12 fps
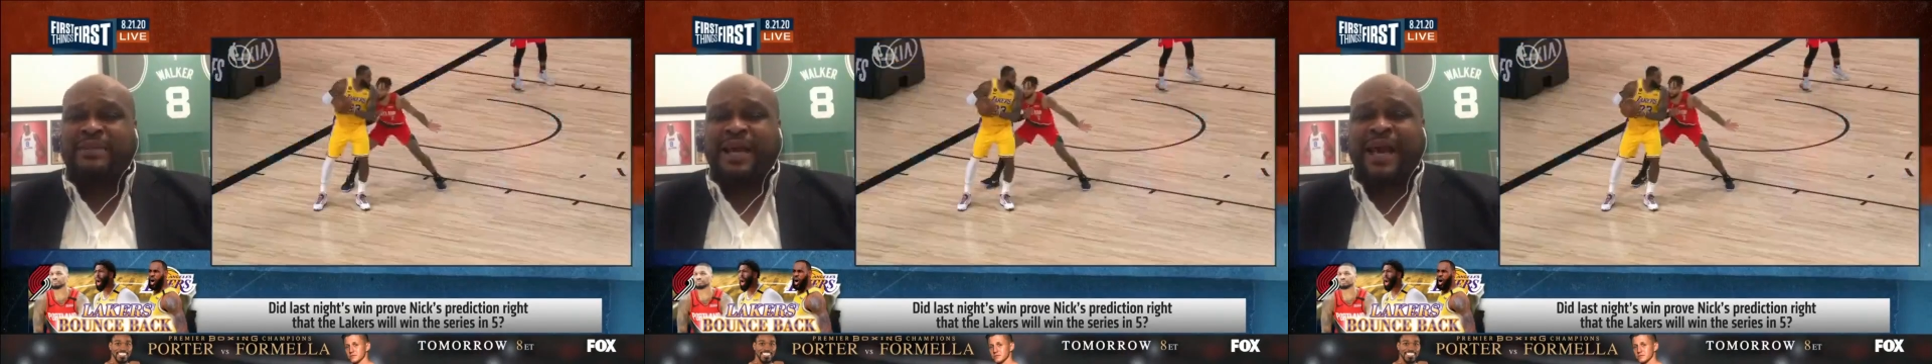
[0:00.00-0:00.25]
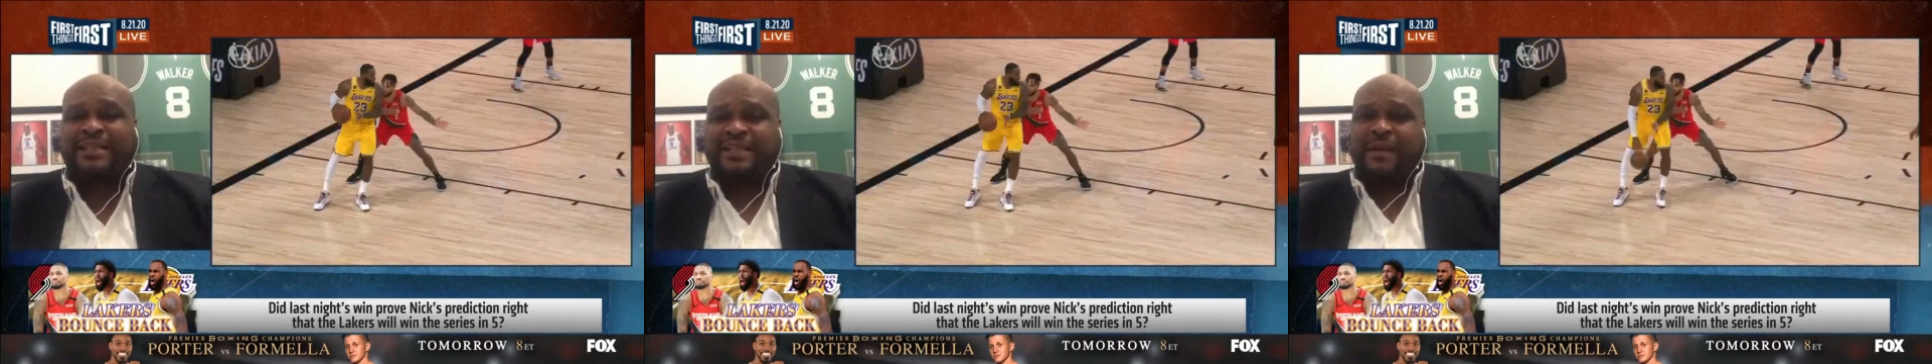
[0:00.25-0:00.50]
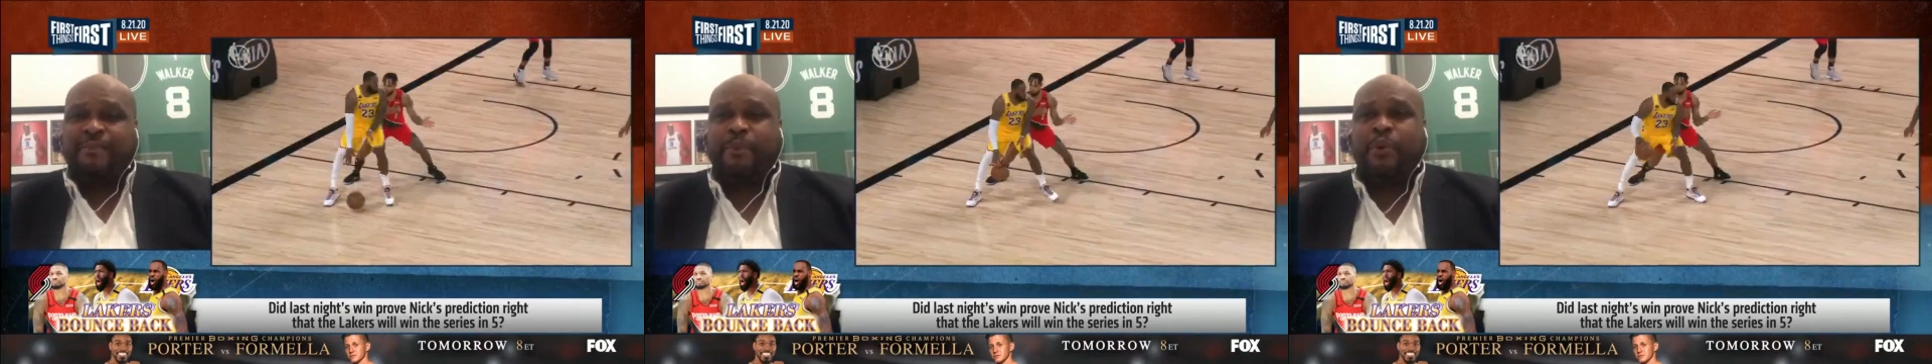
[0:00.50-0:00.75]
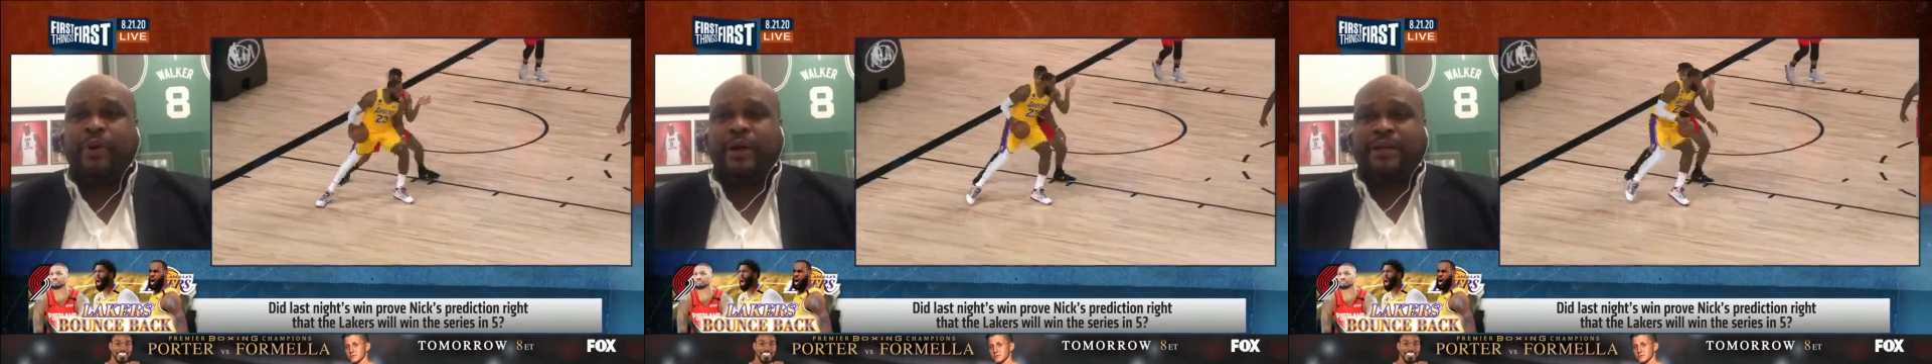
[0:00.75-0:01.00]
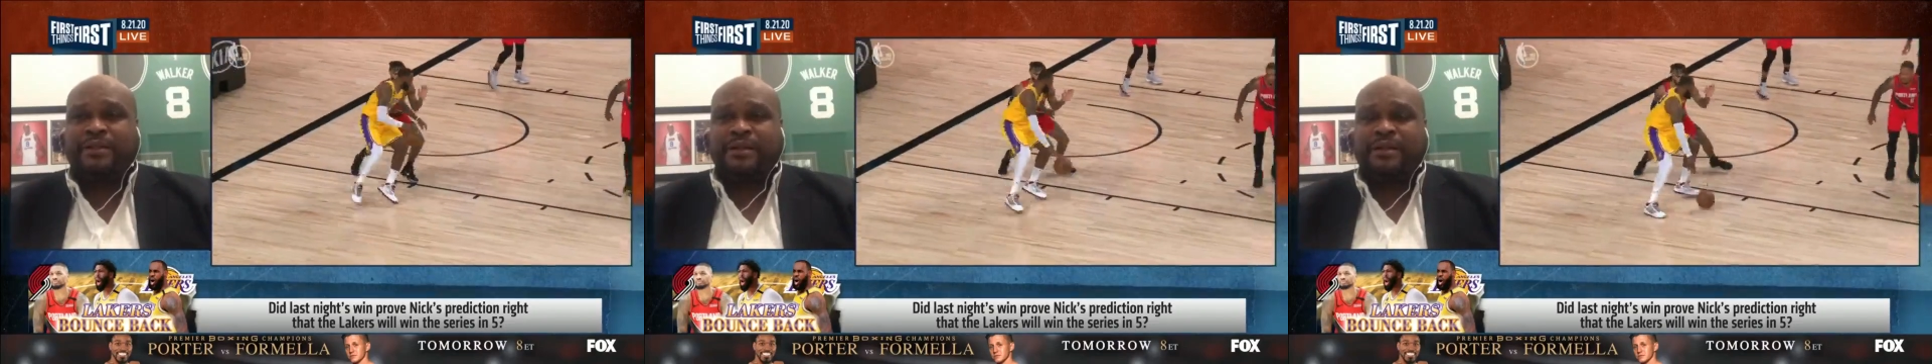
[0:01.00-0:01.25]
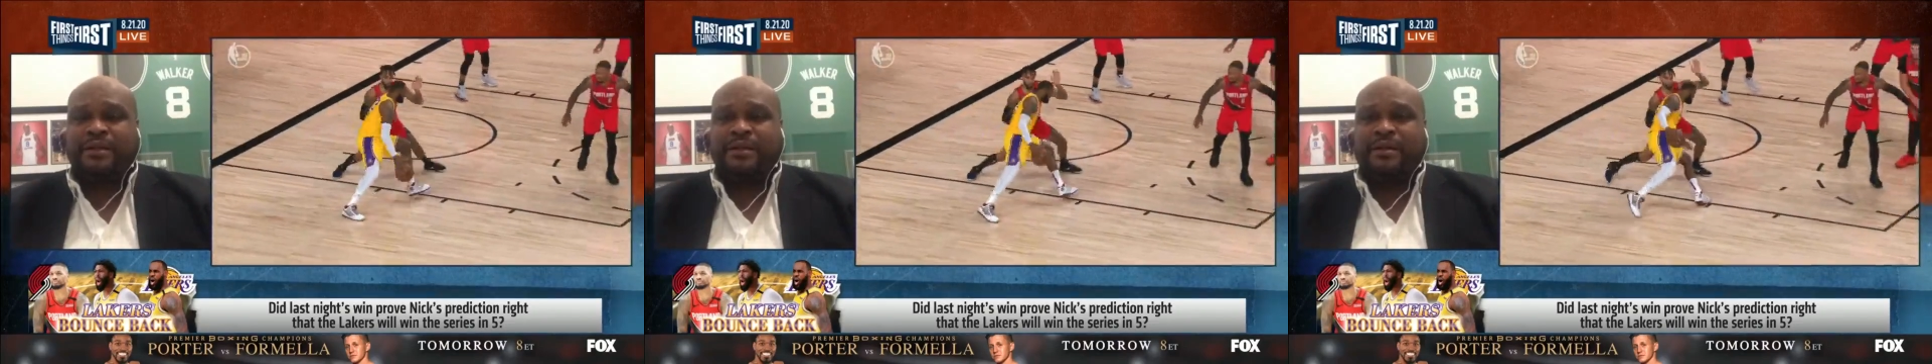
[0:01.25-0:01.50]
had 10 points,
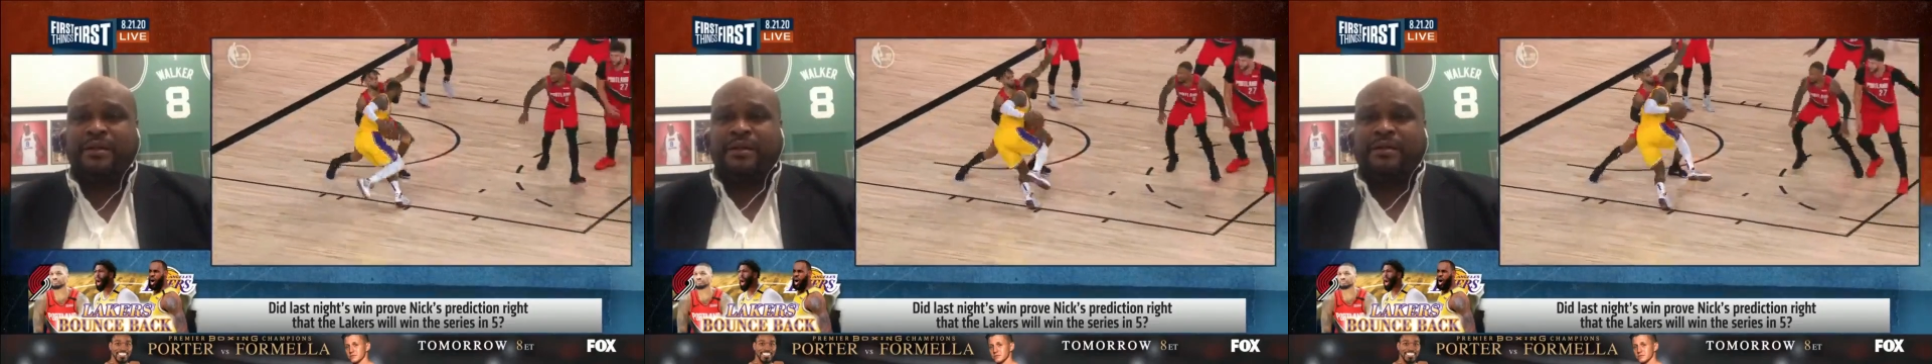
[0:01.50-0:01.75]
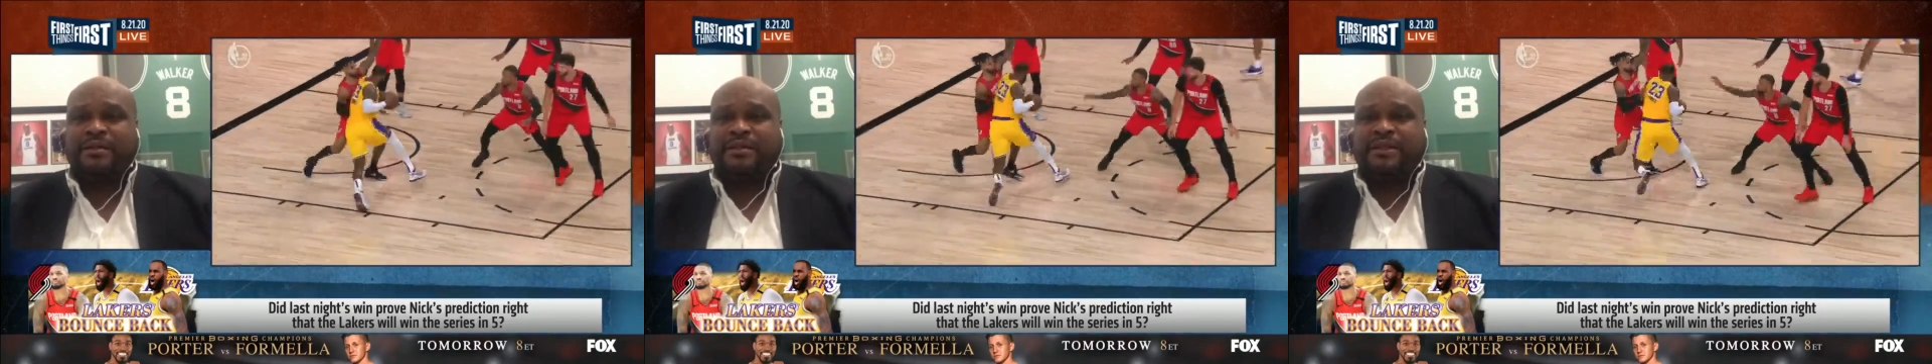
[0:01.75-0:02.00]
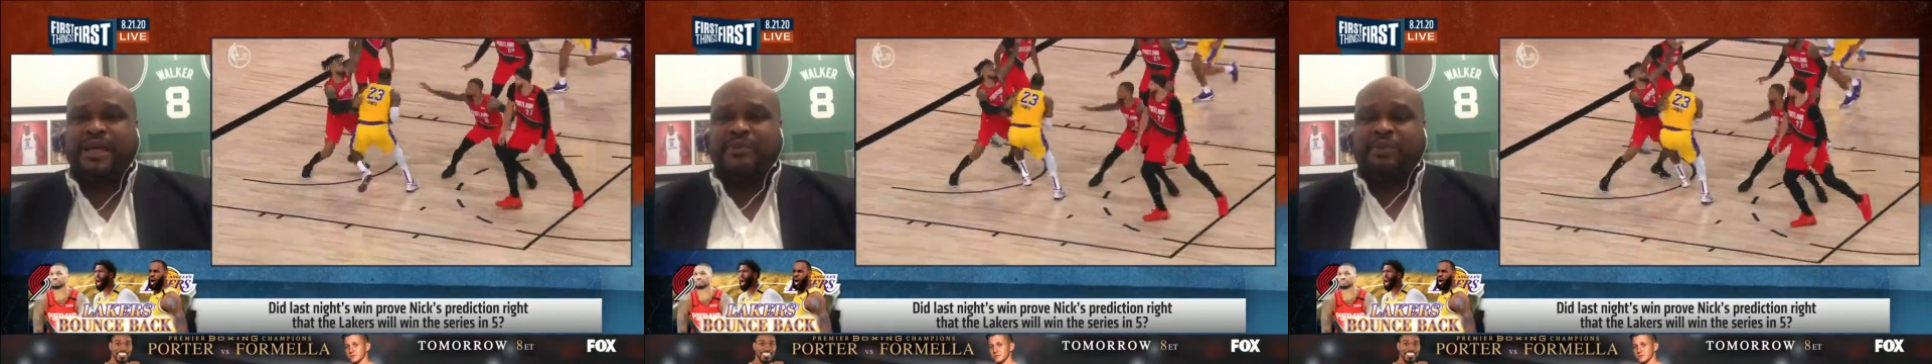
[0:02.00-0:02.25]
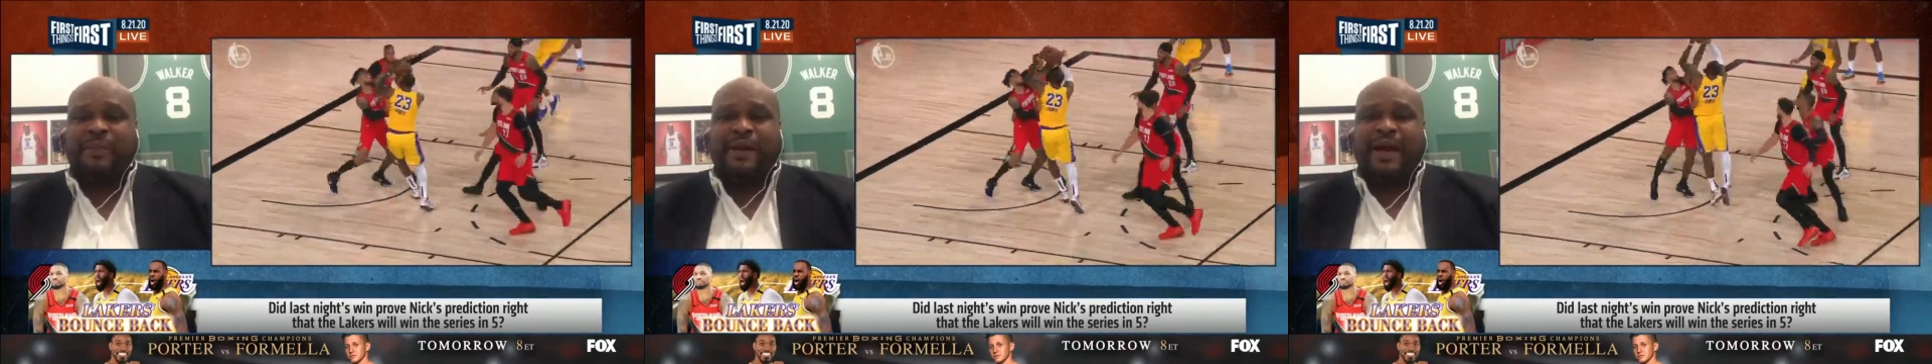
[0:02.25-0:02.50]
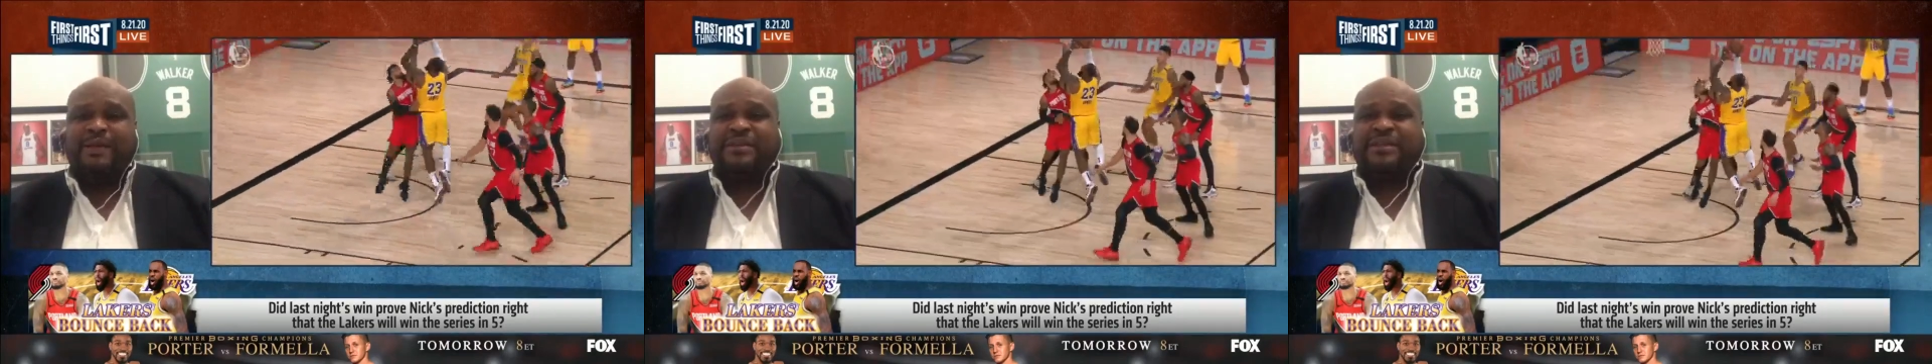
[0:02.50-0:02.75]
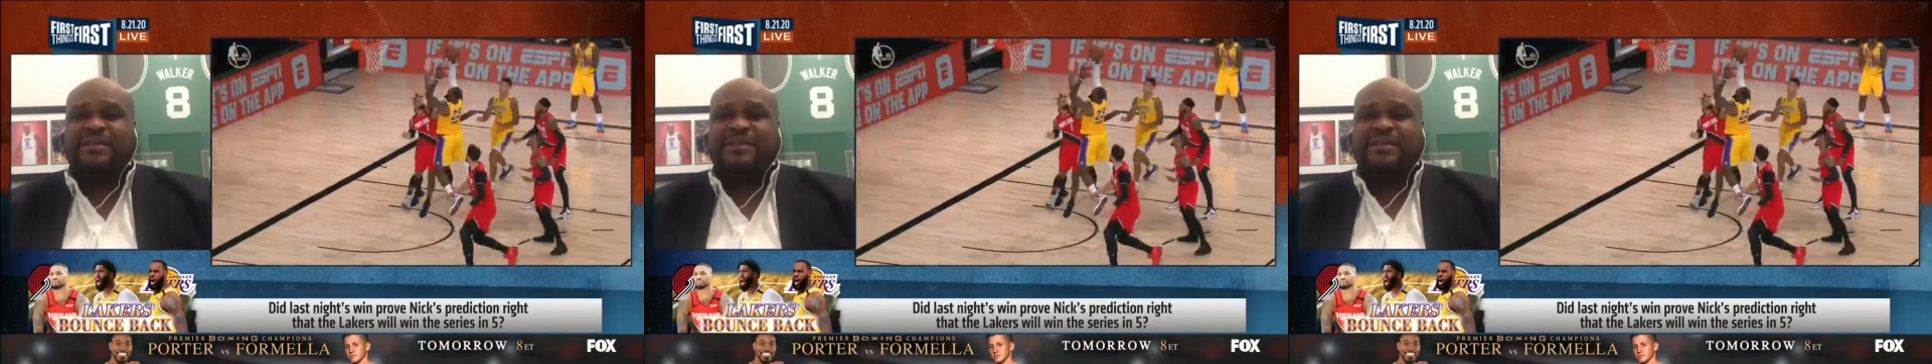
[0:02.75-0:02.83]
6 rebounds, and